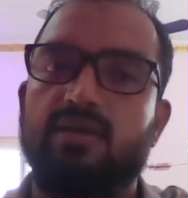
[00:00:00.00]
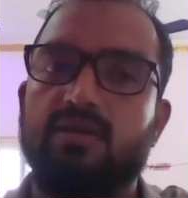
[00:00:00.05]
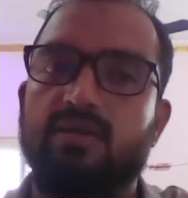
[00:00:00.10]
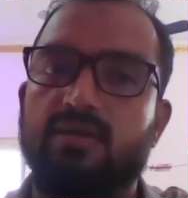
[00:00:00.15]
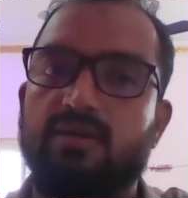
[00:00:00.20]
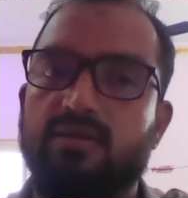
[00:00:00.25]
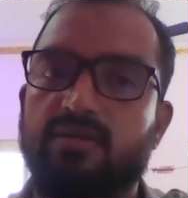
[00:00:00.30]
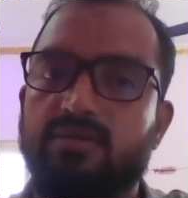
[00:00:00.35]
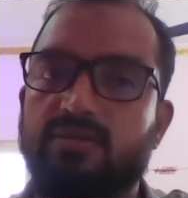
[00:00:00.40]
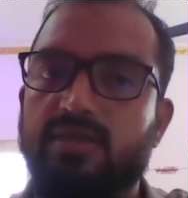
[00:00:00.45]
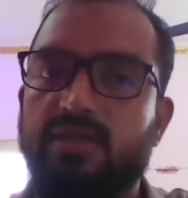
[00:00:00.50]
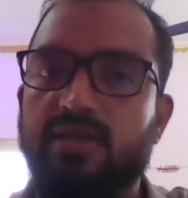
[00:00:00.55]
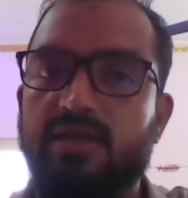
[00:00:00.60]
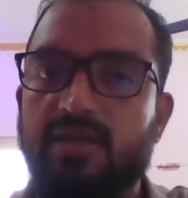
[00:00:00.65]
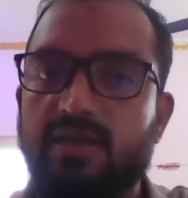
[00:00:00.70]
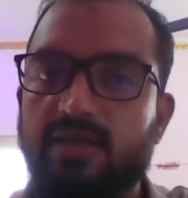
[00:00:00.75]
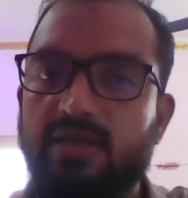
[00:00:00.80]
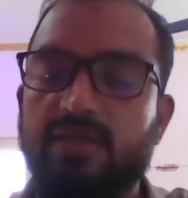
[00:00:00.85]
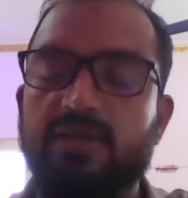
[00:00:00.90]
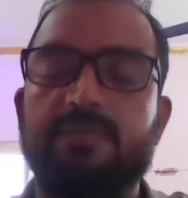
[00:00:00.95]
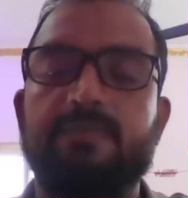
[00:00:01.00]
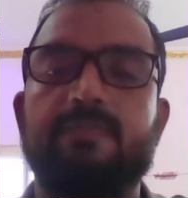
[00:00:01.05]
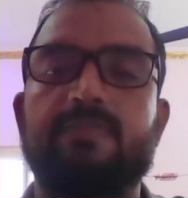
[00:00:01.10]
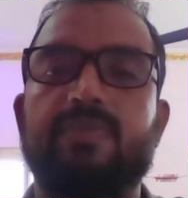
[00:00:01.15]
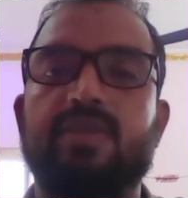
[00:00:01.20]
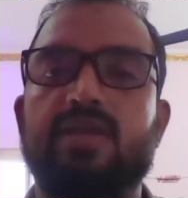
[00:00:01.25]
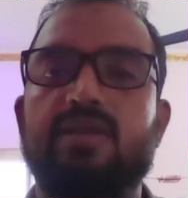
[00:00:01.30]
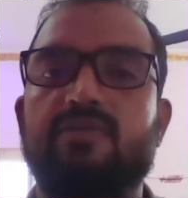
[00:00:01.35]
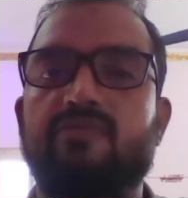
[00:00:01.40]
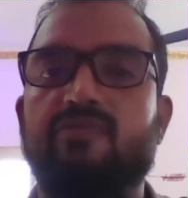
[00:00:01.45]
generally
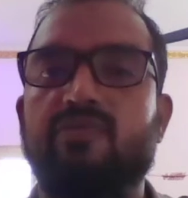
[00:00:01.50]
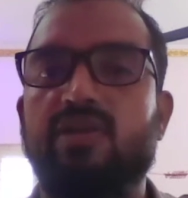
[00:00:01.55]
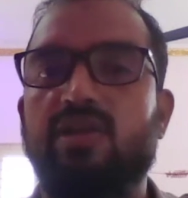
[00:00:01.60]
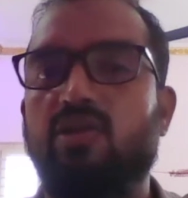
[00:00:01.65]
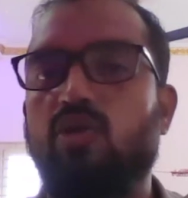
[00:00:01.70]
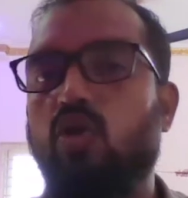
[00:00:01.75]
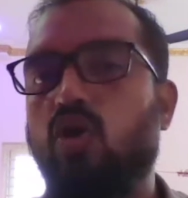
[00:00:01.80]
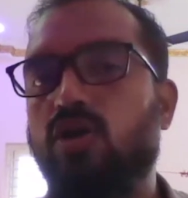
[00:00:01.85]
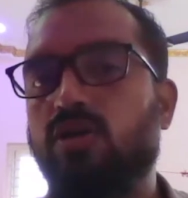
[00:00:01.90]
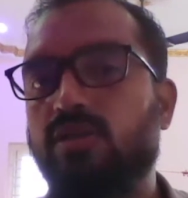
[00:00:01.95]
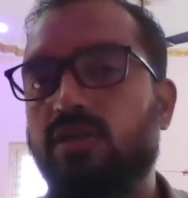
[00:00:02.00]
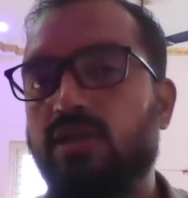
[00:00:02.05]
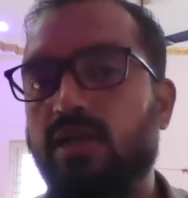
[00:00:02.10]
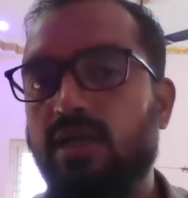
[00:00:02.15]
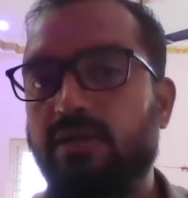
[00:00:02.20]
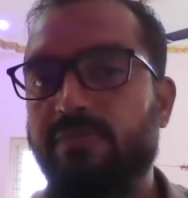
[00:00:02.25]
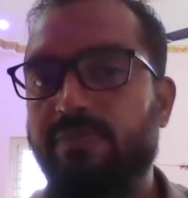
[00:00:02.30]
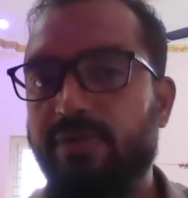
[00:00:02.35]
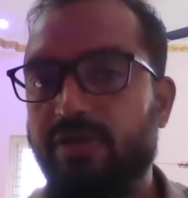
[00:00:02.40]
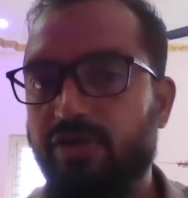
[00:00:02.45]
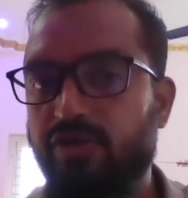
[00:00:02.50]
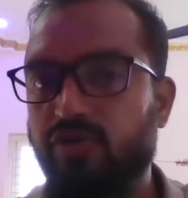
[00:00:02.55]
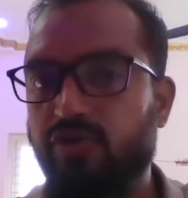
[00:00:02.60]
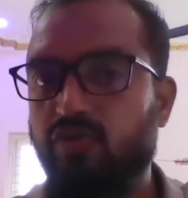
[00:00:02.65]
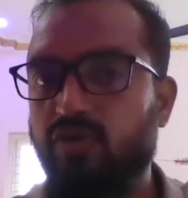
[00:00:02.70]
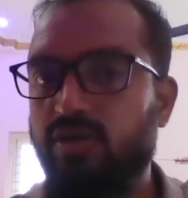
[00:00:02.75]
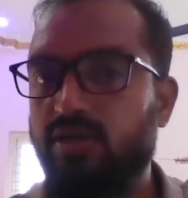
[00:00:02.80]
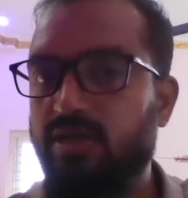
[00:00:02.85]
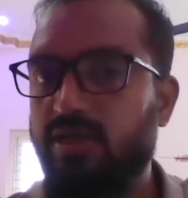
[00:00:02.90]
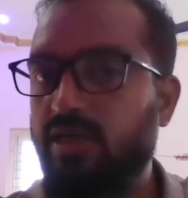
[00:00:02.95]
it will log that
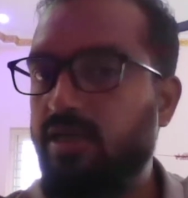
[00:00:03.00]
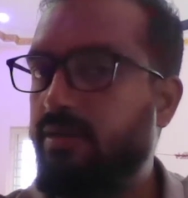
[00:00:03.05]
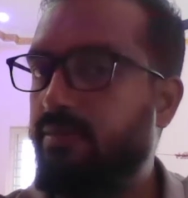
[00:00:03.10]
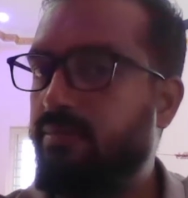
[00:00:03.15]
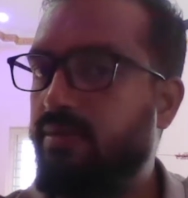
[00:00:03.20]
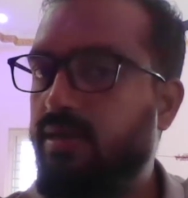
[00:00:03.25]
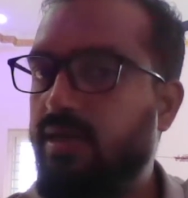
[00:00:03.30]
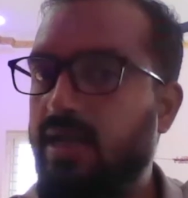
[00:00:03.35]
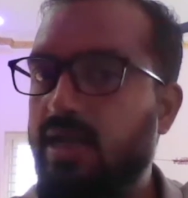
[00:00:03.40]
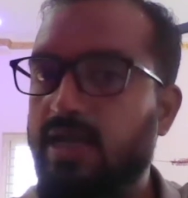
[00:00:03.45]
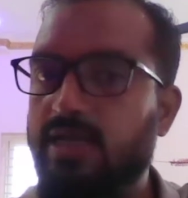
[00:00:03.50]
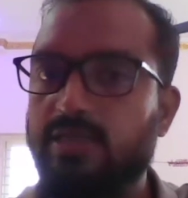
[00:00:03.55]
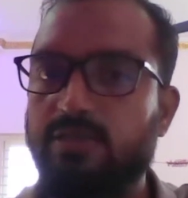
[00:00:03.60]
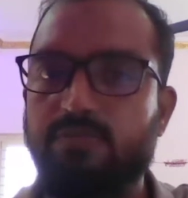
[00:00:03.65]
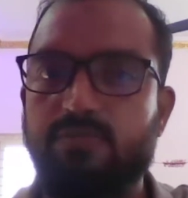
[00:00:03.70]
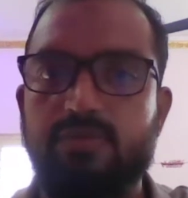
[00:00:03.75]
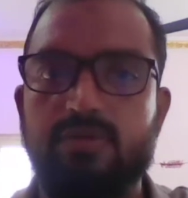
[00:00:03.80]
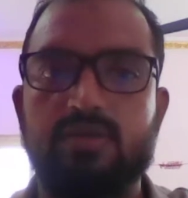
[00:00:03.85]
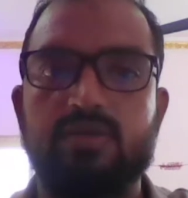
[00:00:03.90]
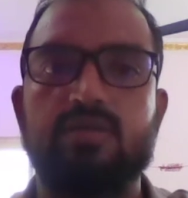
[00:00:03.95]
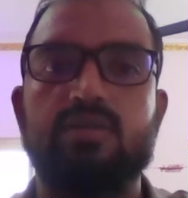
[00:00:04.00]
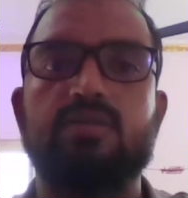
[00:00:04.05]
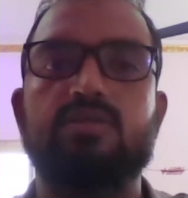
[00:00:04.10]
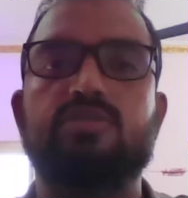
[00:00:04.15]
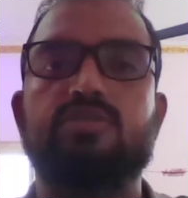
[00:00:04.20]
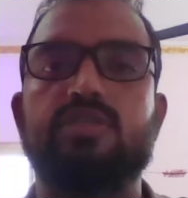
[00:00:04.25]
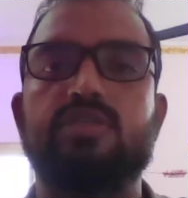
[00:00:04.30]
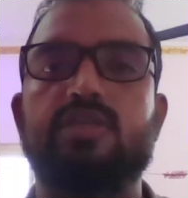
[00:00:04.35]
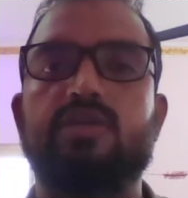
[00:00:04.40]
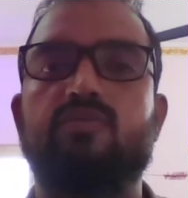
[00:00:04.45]
particular table as per
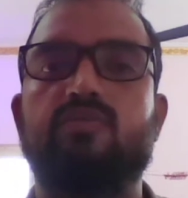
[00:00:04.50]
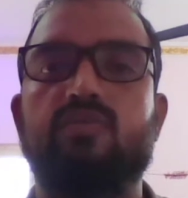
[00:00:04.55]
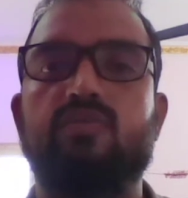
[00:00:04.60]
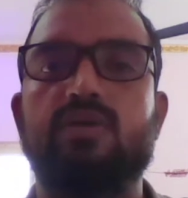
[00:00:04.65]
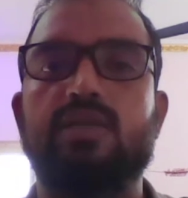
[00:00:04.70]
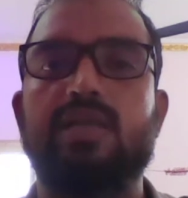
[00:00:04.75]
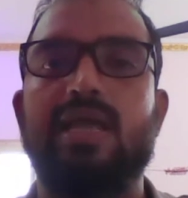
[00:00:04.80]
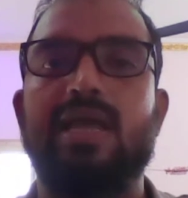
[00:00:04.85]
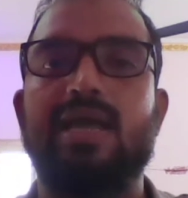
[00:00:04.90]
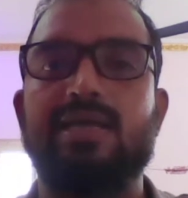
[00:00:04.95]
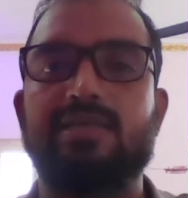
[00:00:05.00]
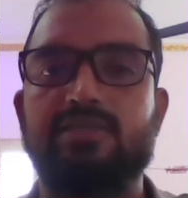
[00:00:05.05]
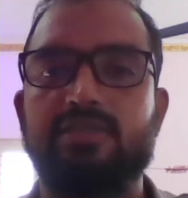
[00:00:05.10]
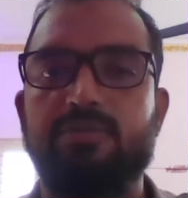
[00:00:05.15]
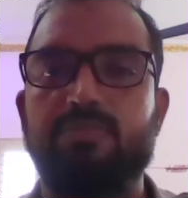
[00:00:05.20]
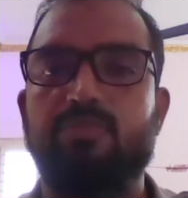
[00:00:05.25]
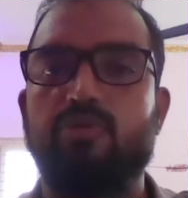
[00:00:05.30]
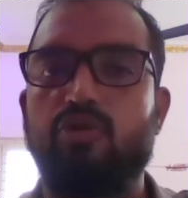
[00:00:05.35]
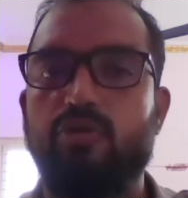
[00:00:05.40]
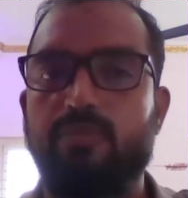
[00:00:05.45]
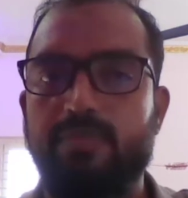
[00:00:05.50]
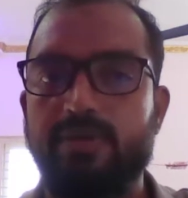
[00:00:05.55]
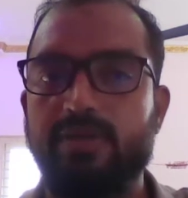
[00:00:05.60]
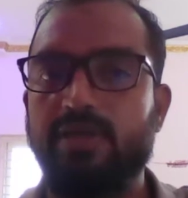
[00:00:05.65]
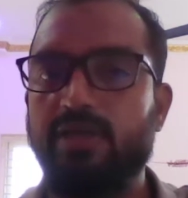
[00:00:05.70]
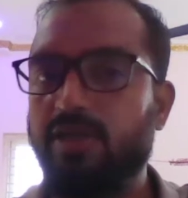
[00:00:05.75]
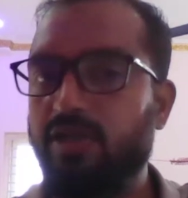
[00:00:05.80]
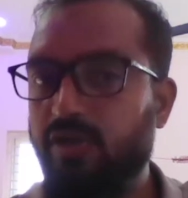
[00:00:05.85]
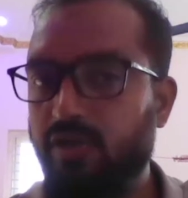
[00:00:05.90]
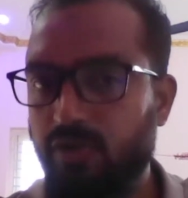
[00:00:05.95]
SQL ACID
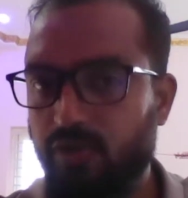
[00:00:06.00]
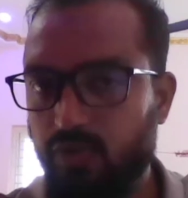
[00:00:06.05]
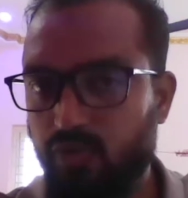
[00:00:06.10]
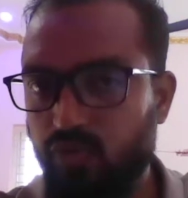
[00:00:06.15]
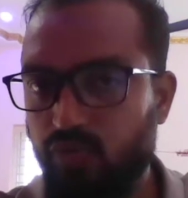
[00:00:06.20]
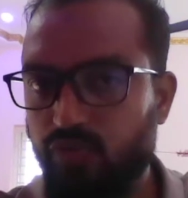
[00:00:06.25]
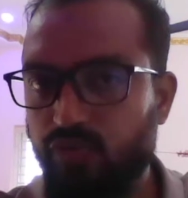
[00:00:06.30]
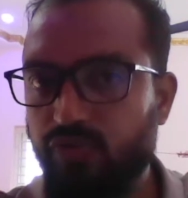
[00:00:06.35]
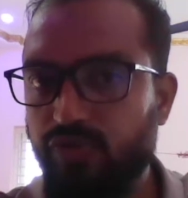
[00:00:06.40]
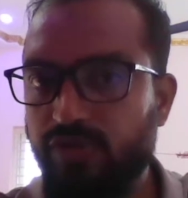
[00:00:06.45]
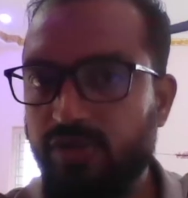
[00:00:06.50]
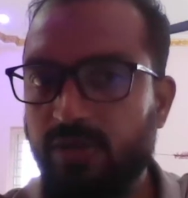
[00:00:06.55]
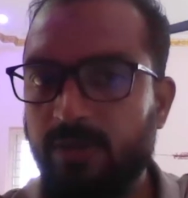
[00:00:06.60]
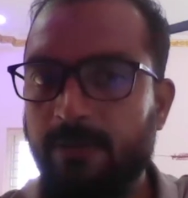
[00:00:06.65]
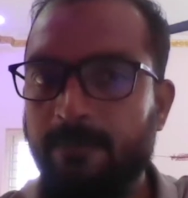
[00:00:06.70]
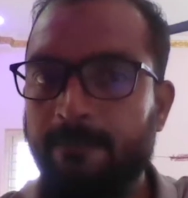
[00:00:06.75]
property rules.